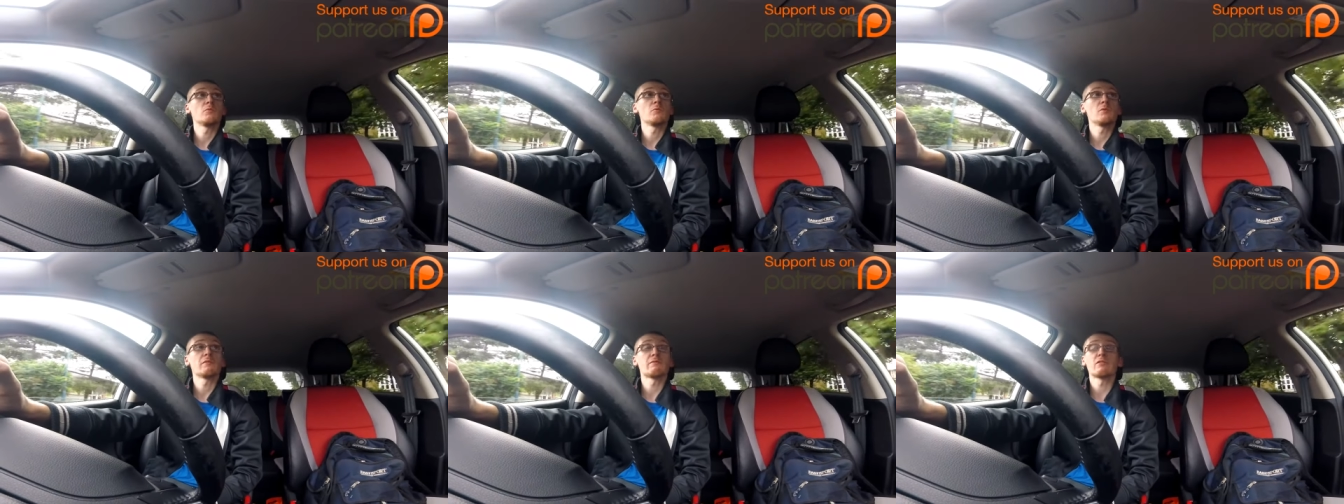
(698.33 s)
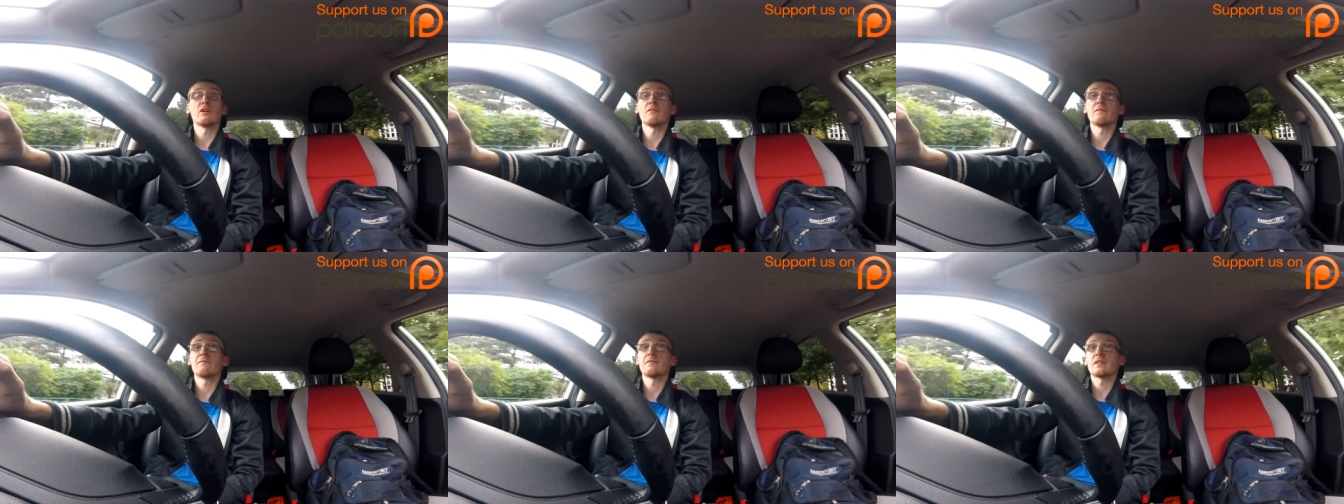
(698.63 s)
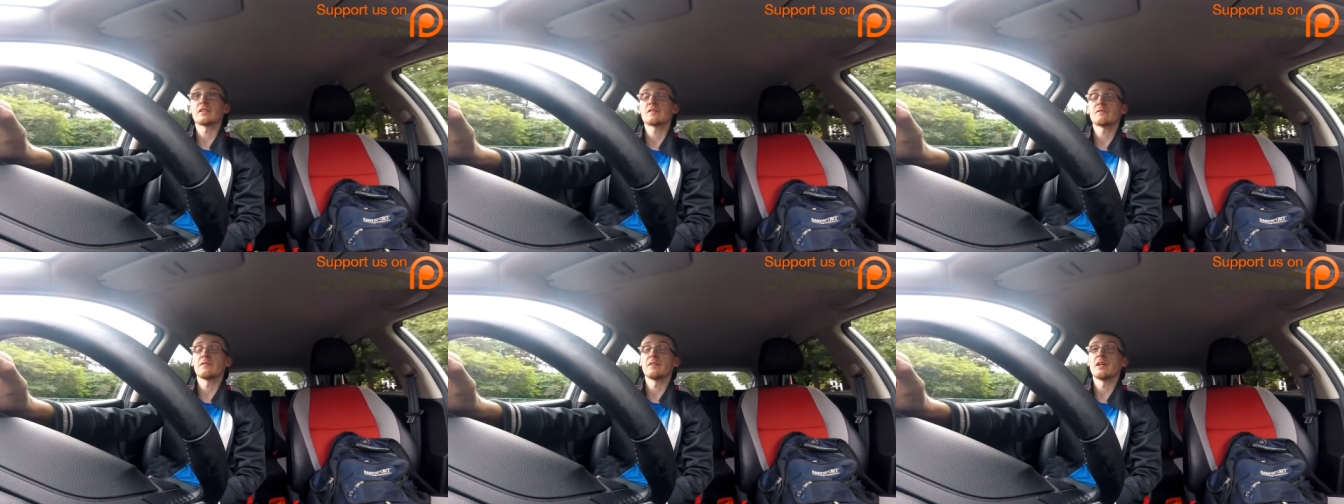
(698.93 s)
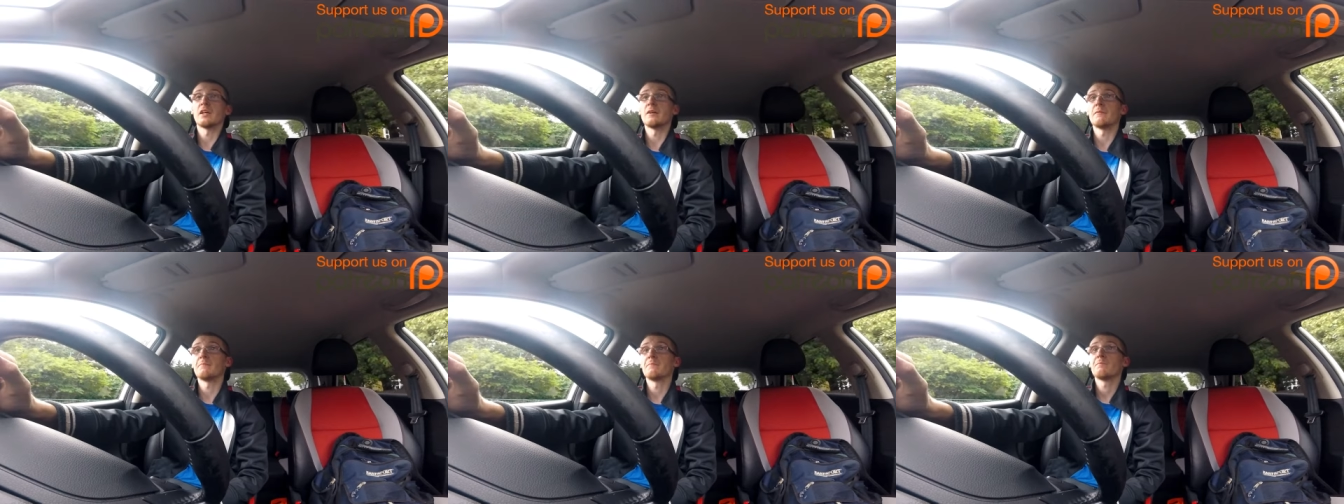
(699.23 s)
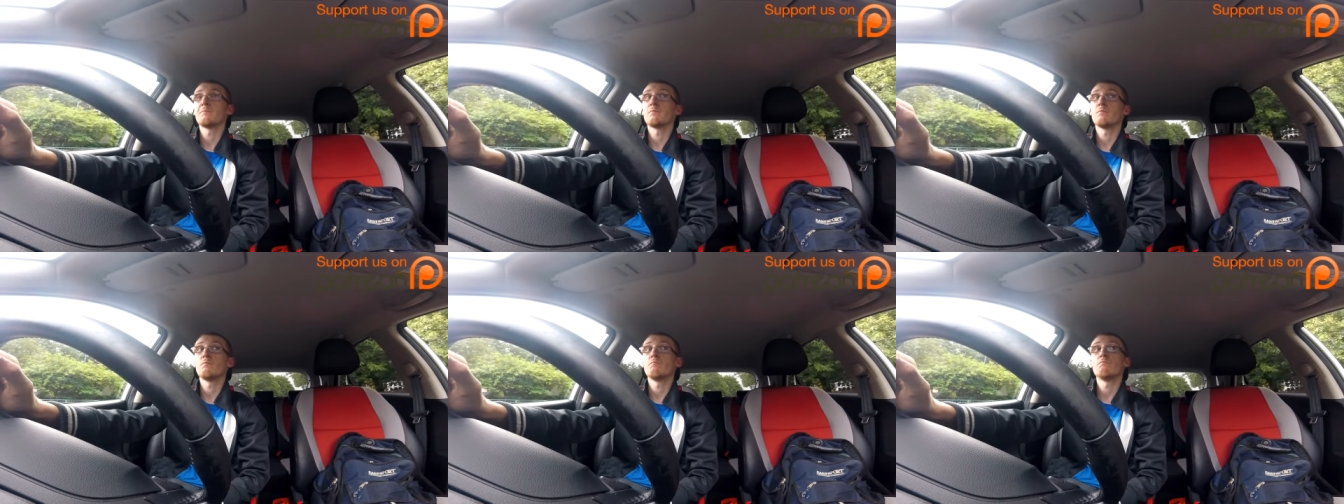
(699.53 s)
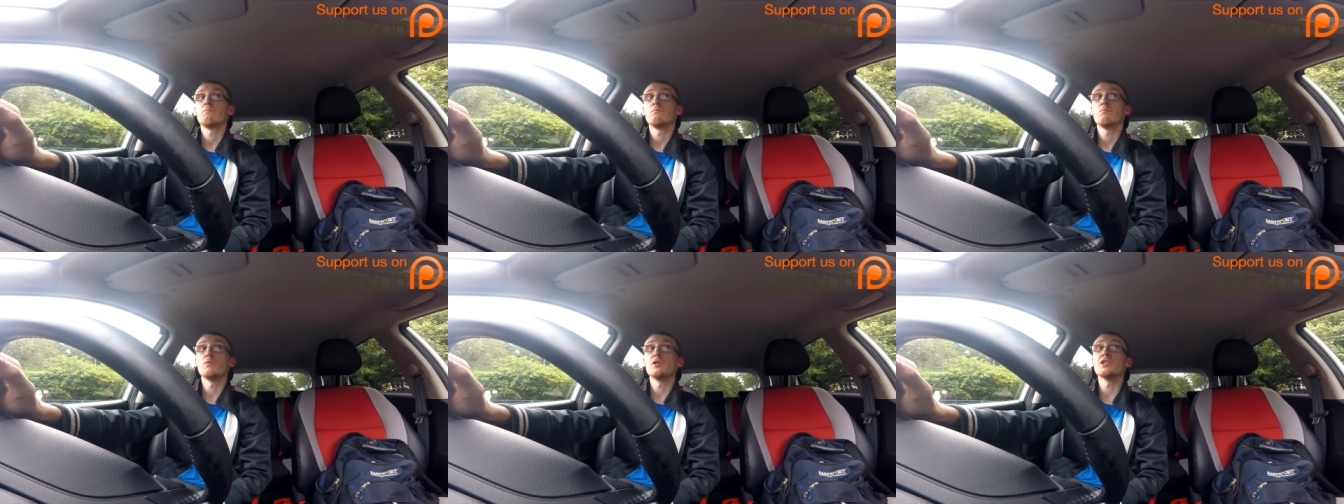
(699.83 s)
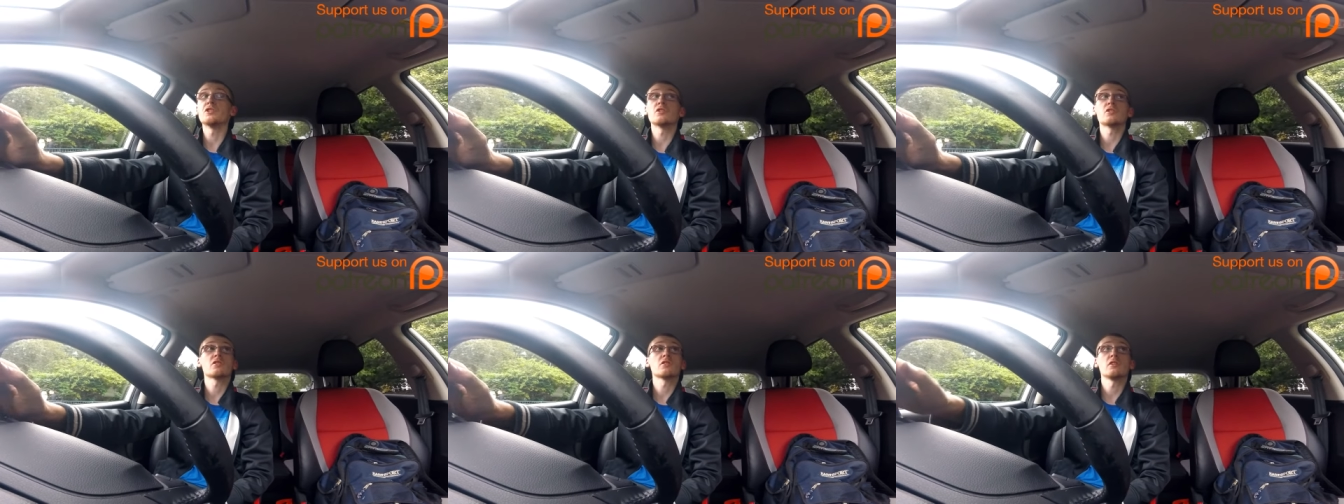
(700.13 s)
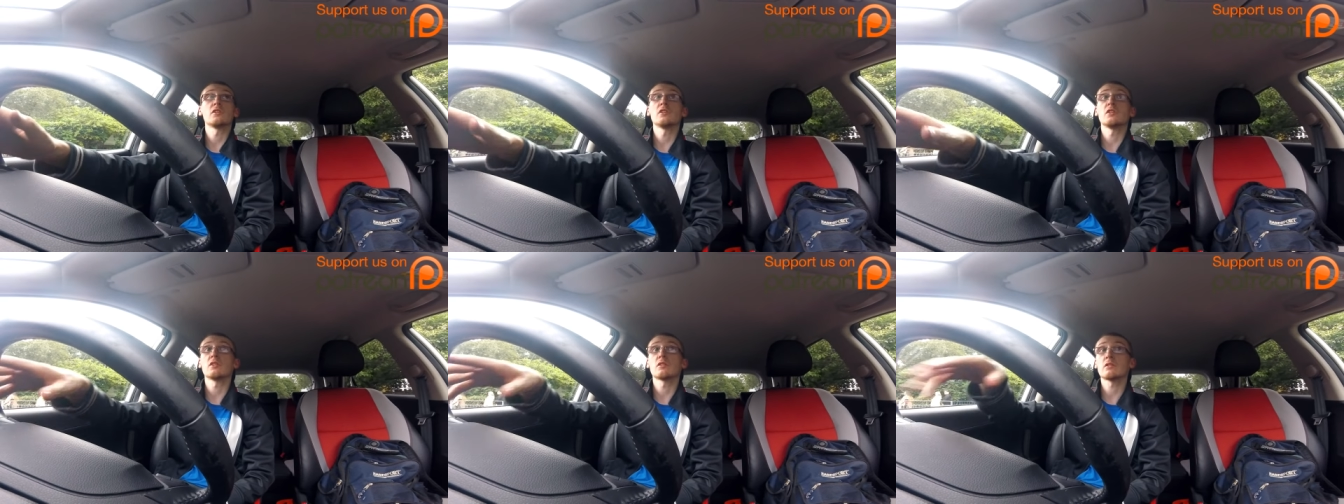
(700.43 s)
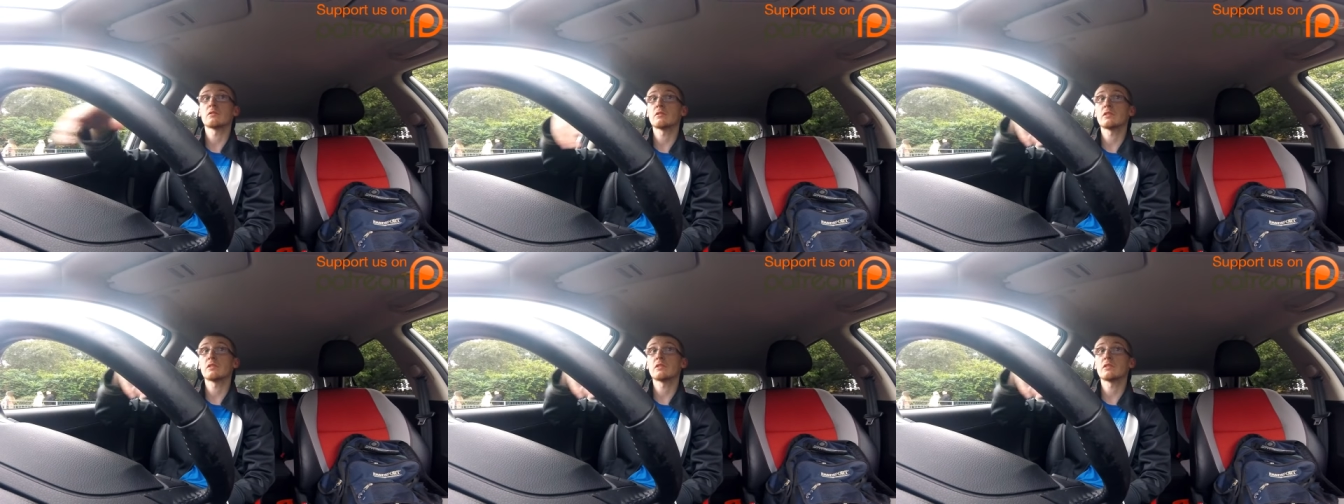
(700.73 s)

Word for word: We've got a fix for that. We're just gonna